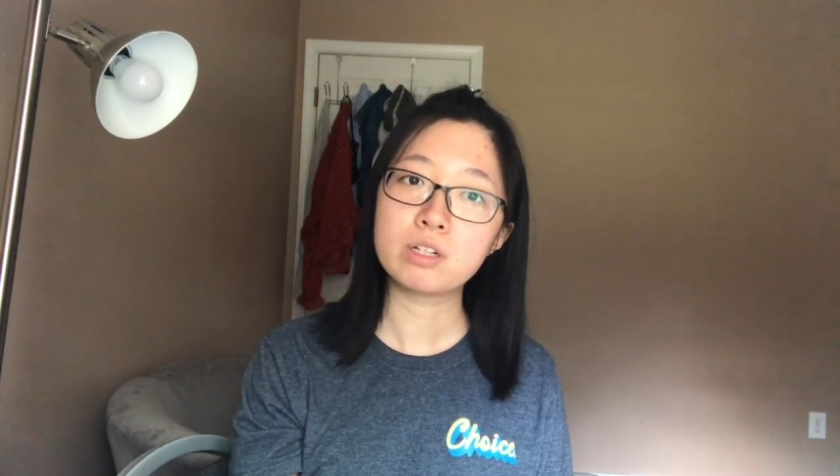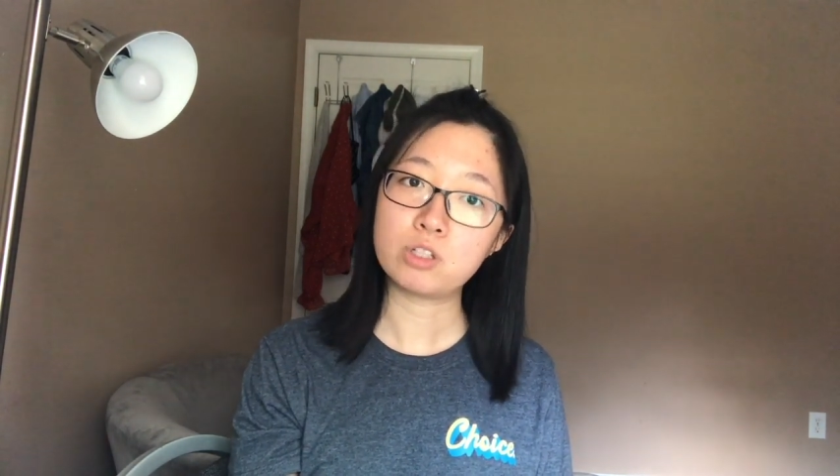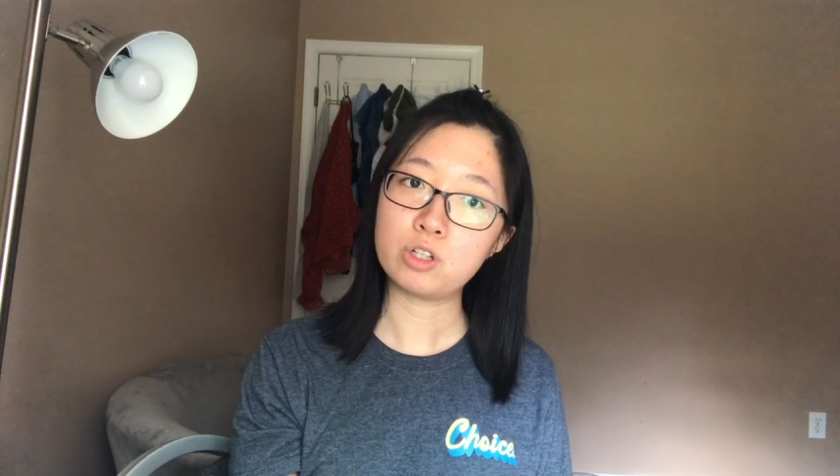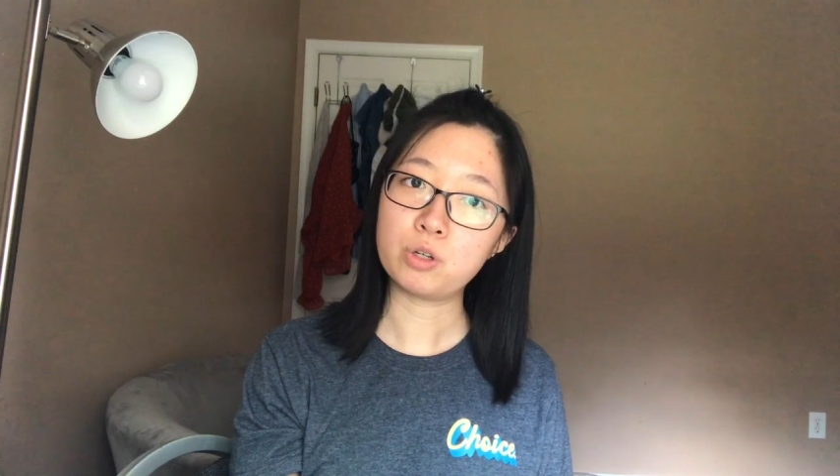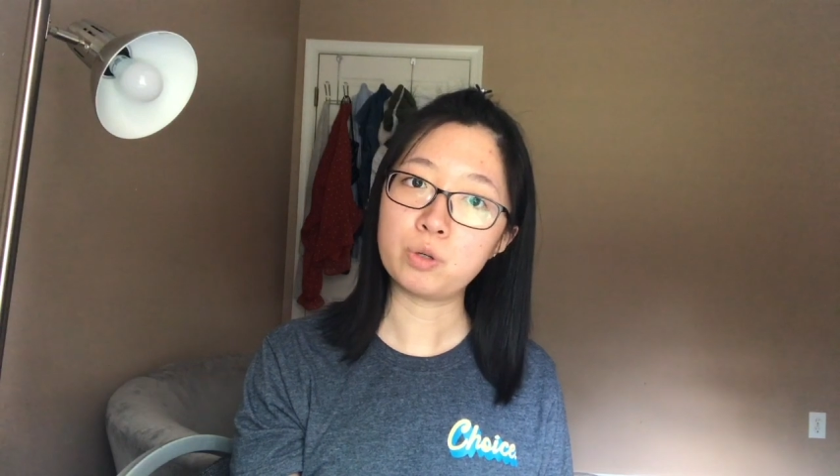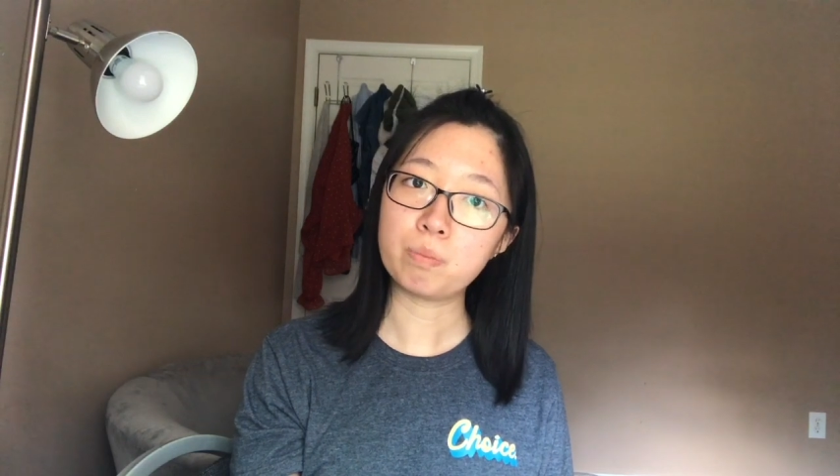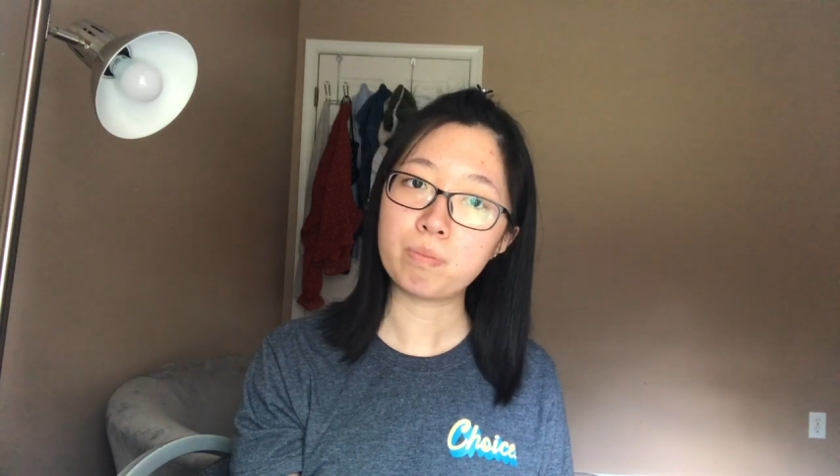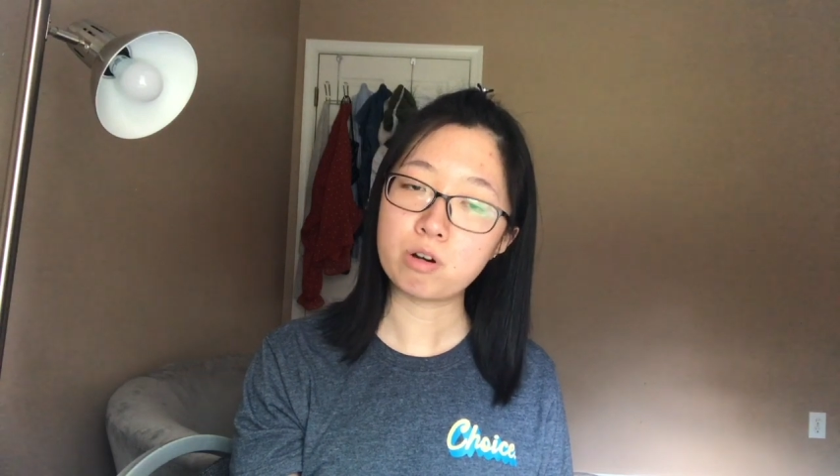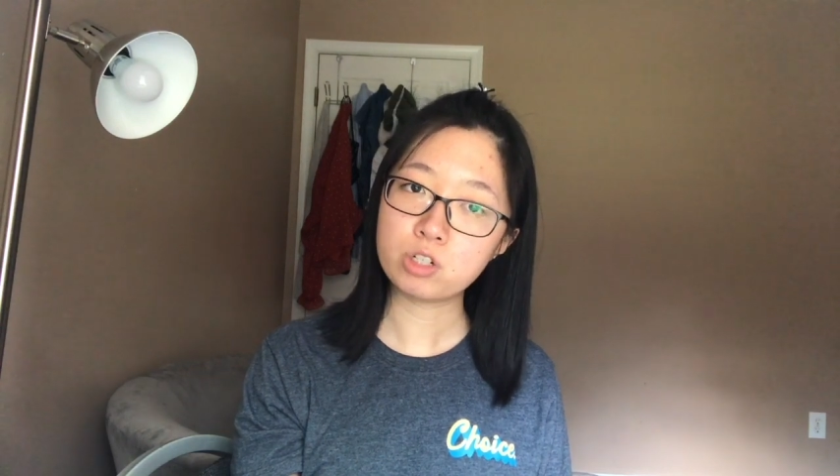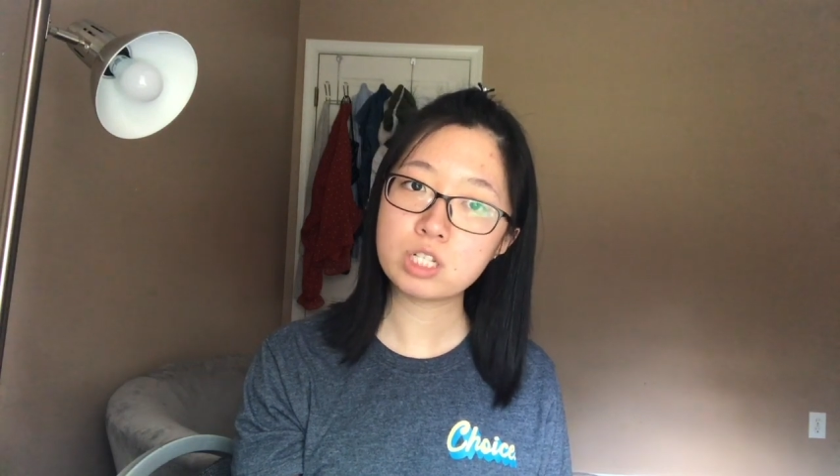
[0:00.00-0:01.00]
to
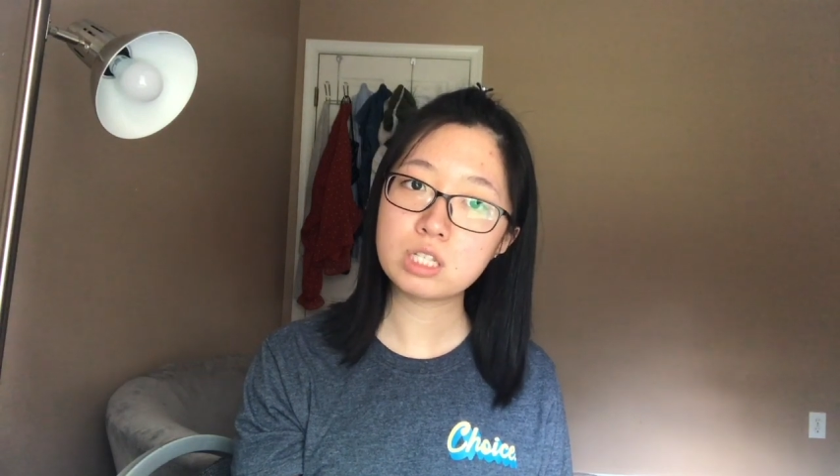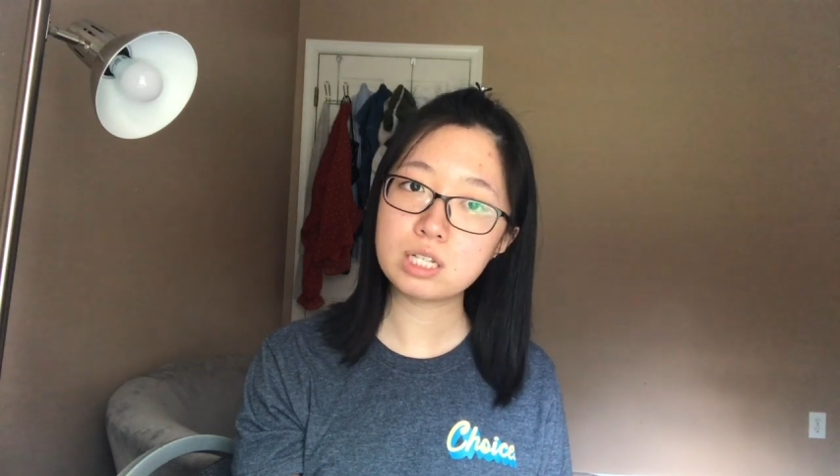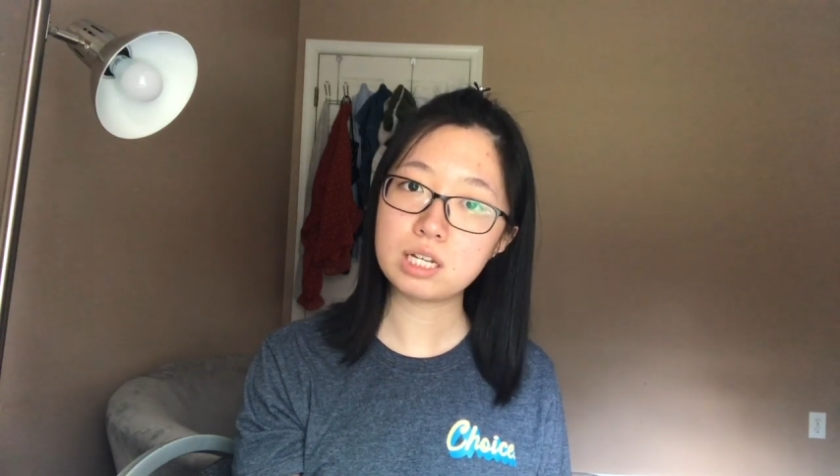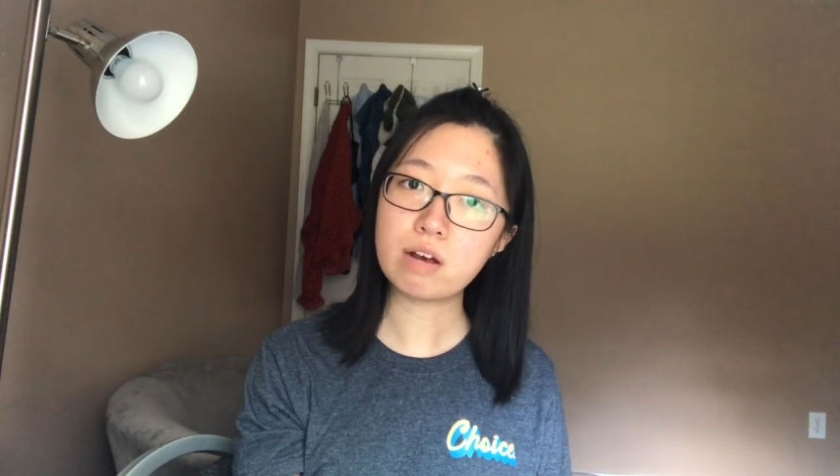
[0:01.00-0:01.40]
purchase the